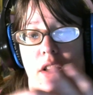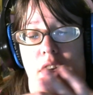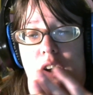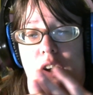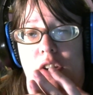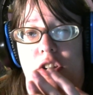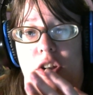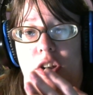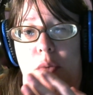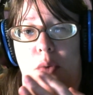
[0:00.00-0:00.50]

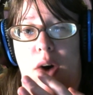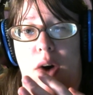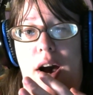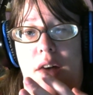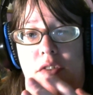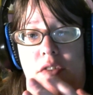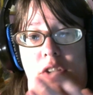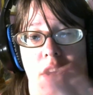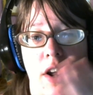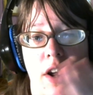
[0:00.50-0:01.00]
So we'll
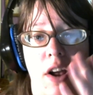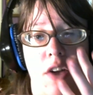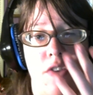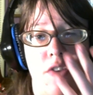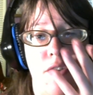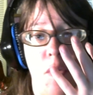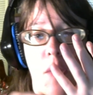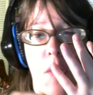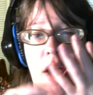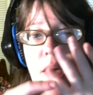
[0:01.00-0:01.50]
have to, and as
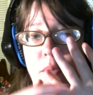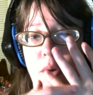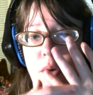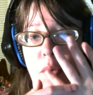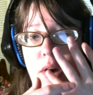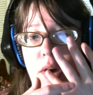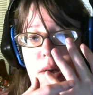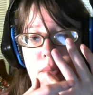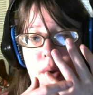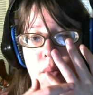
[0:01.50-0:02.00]
for why I'm not
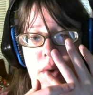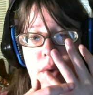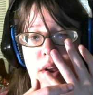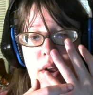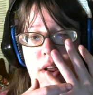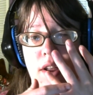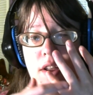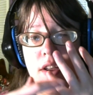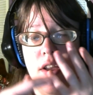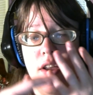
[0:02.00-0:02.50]
wearing my
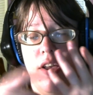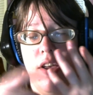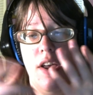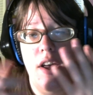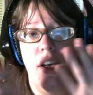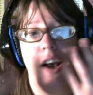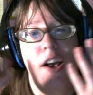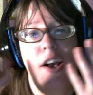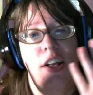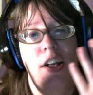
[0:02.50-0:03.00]
ring,
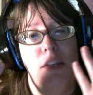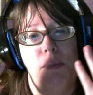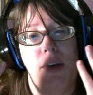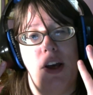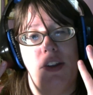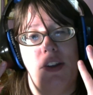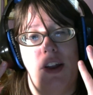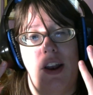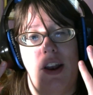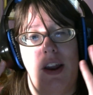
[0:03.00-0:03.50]
it's
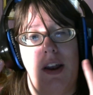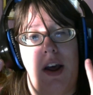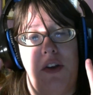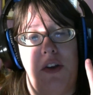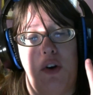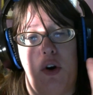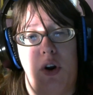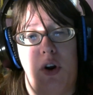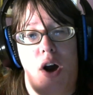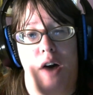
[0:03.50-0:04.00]
because I, did, I
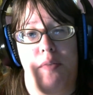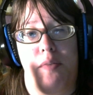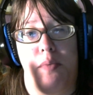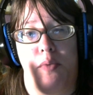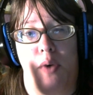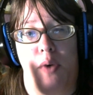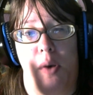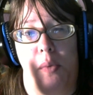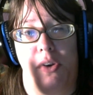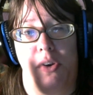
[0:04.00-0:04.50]
took it off
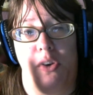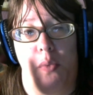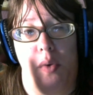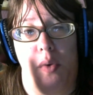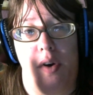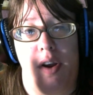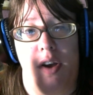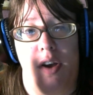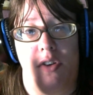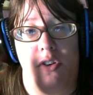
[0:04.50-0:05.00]
before I went to
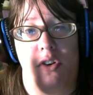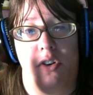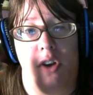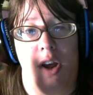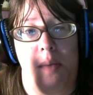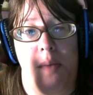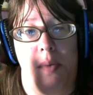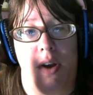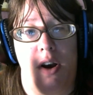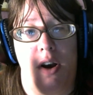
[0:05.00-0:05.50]
work
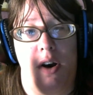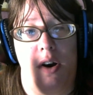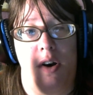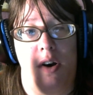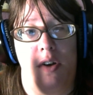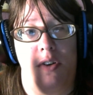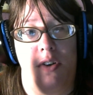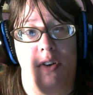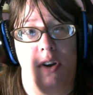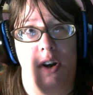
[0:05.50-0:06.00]
yesterday
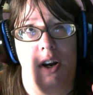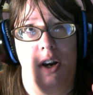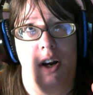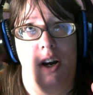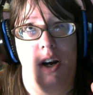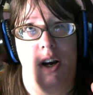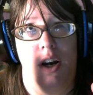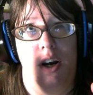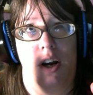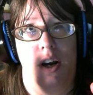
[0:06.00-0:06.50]
because
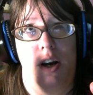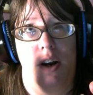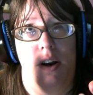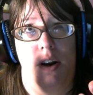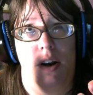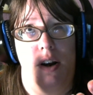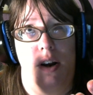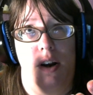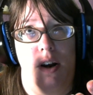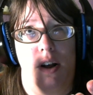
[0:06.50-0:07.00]

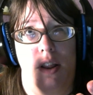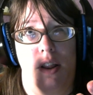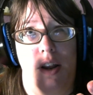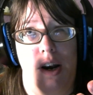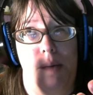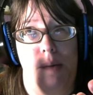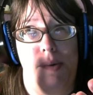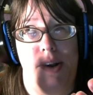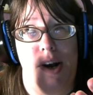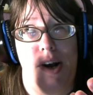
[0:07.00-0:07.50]
there
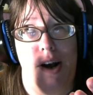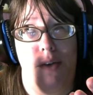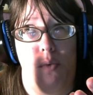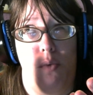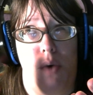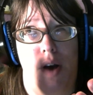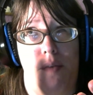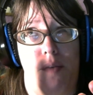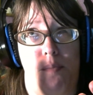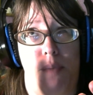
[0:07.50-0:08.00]
have been times
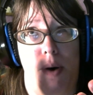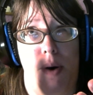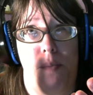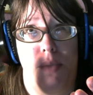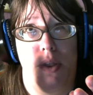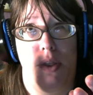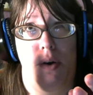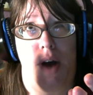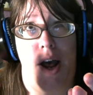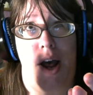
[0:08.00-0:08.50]
where I've
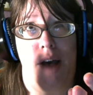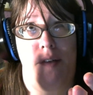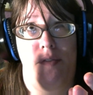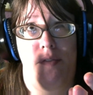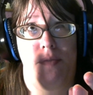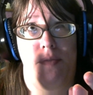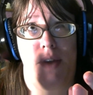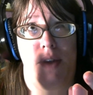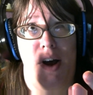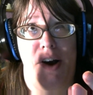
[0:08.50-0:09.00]
bumped the,
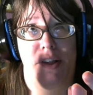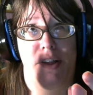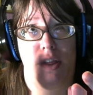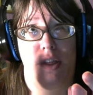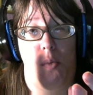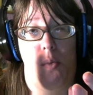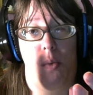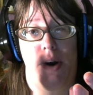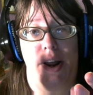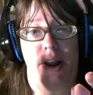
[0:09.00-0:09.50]
I've knocked
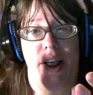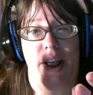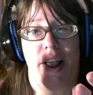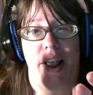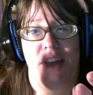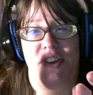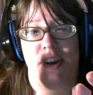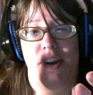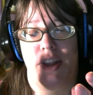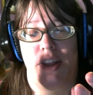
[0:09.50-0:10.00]
the ring
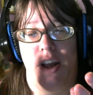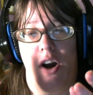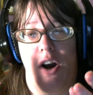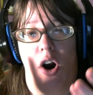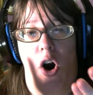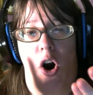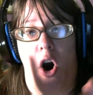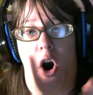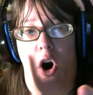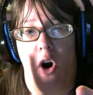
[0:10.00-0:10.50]
against something
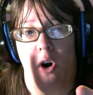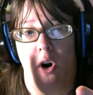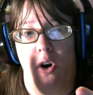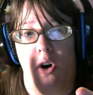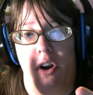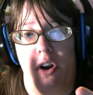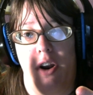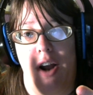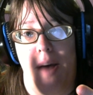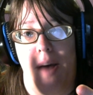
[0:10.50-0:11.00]

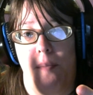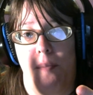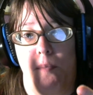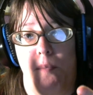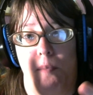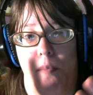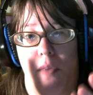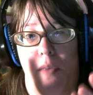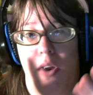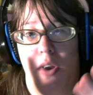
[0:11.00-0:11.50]
hard, and I'm,
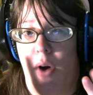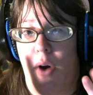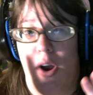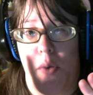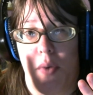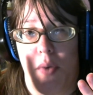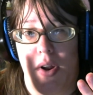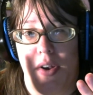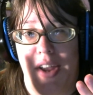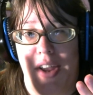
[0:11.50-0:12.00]
you know, I
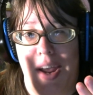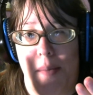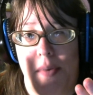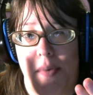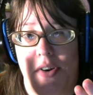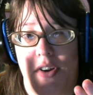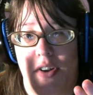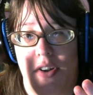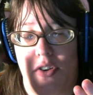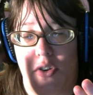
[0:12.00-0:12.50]
don't want to
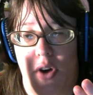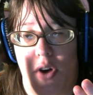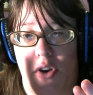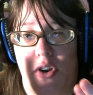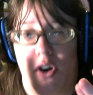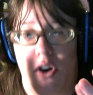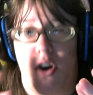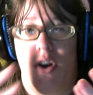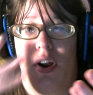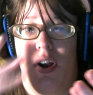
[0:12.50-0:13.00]
damage it, so I
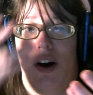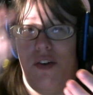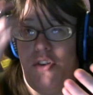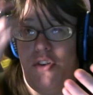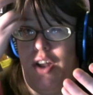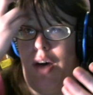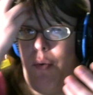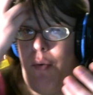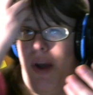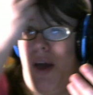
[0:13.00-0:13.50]
took it off so
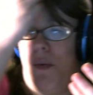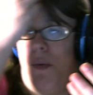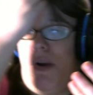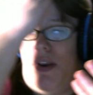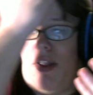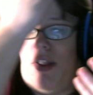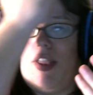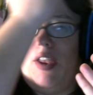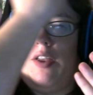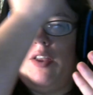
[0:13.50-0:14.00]
that way I
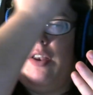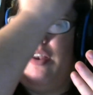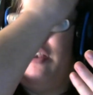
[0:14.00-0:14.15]
wouldn't get it